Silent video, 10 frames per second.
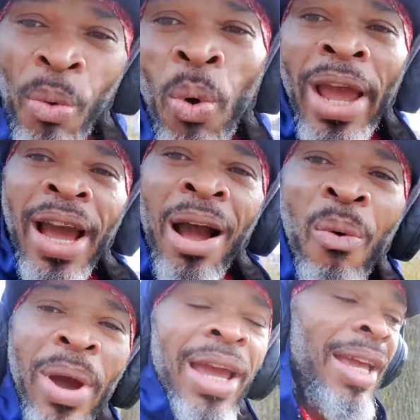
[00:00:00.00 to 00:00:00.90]
where
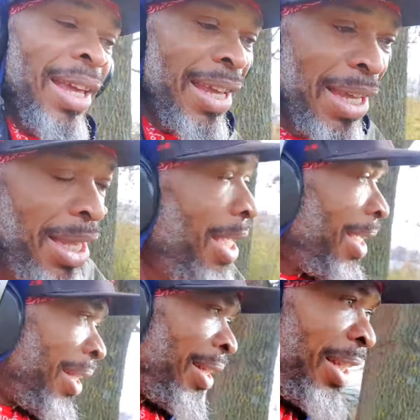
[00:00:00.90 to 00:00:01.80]
and where
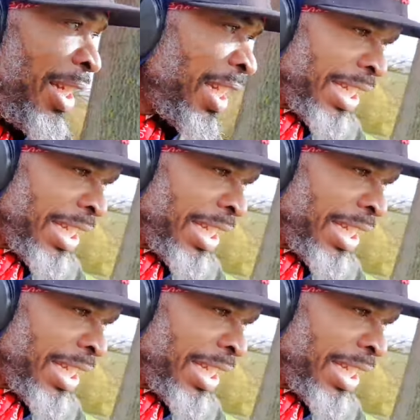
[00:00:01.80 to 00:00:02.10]
the